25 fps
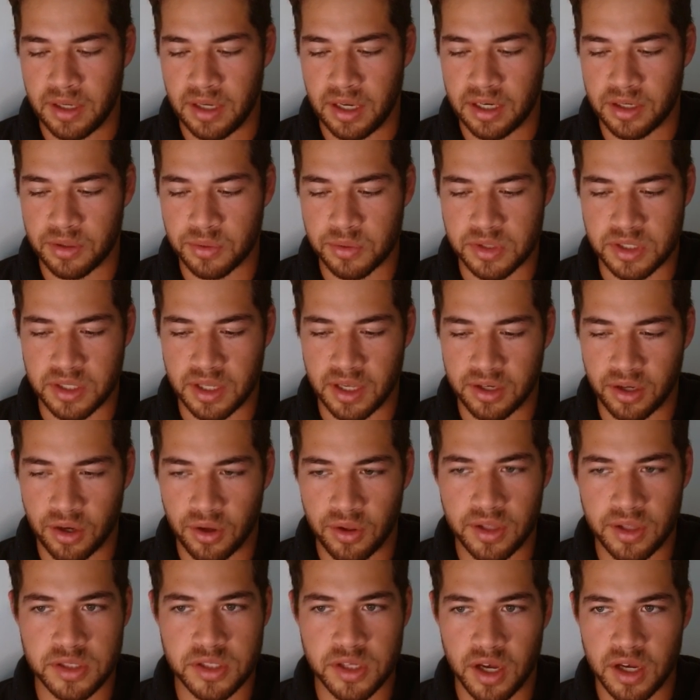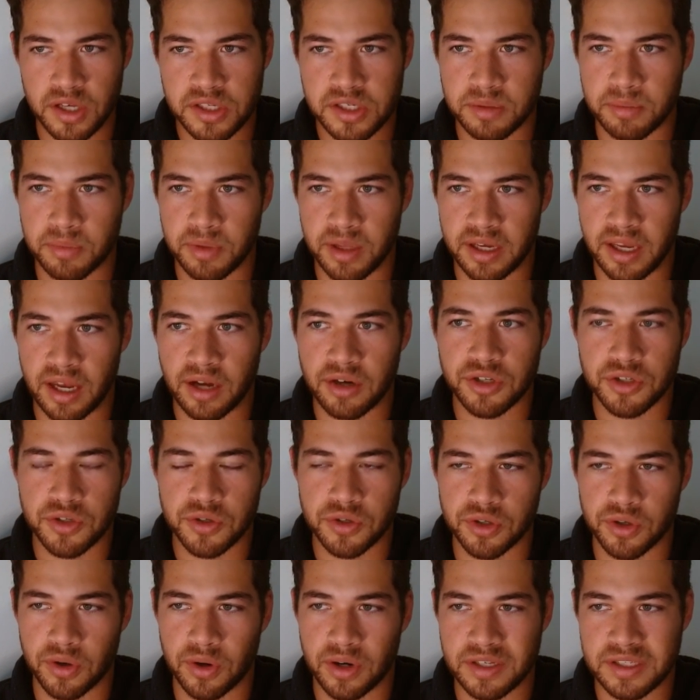And he was like, oh, that's awesome, like, how did you
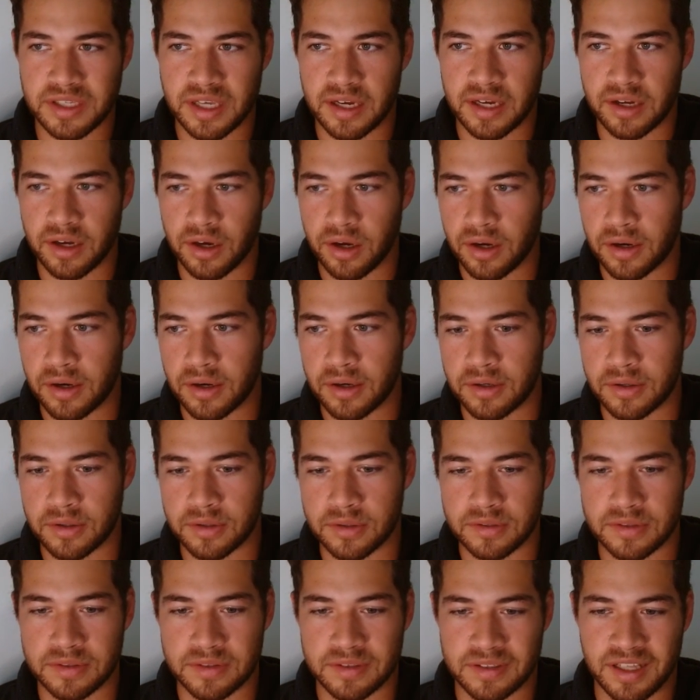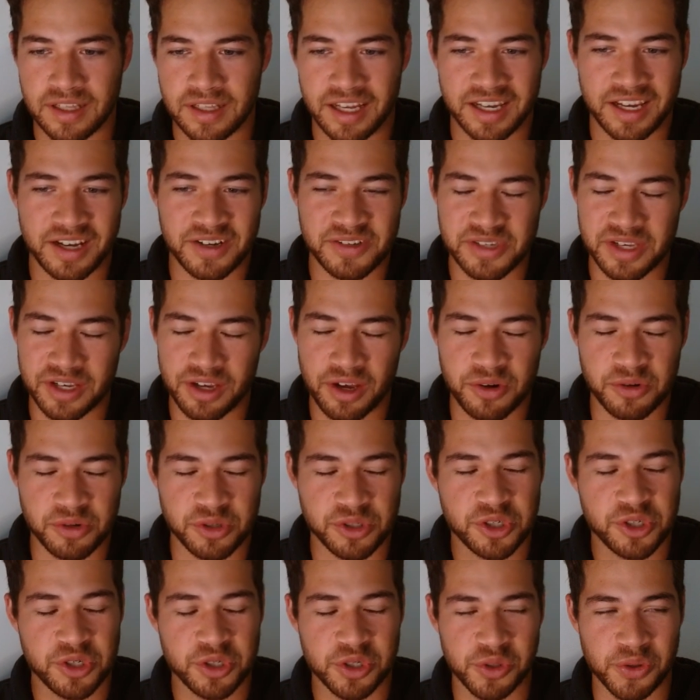do? And I was like, oh
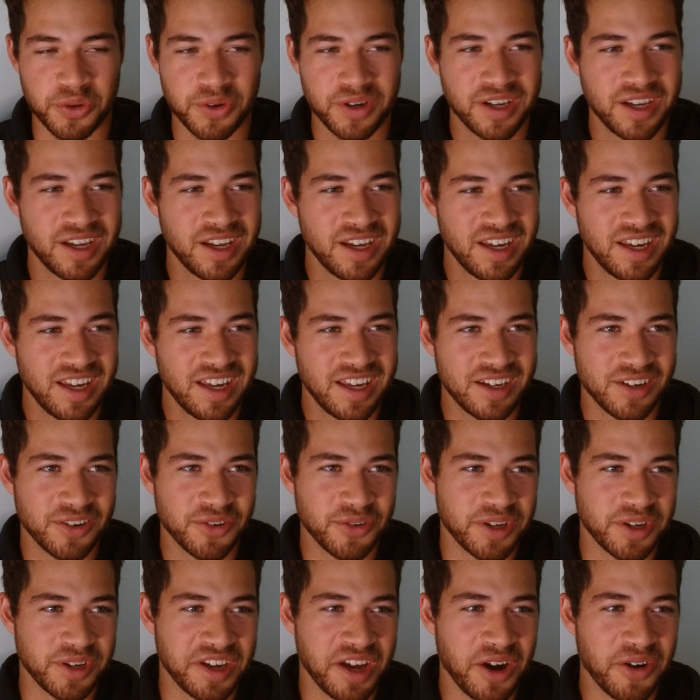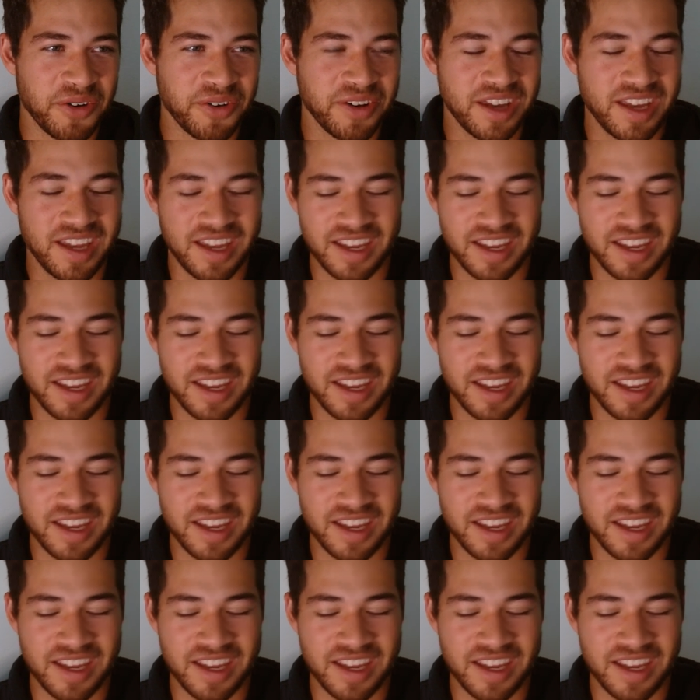shoot, here we go.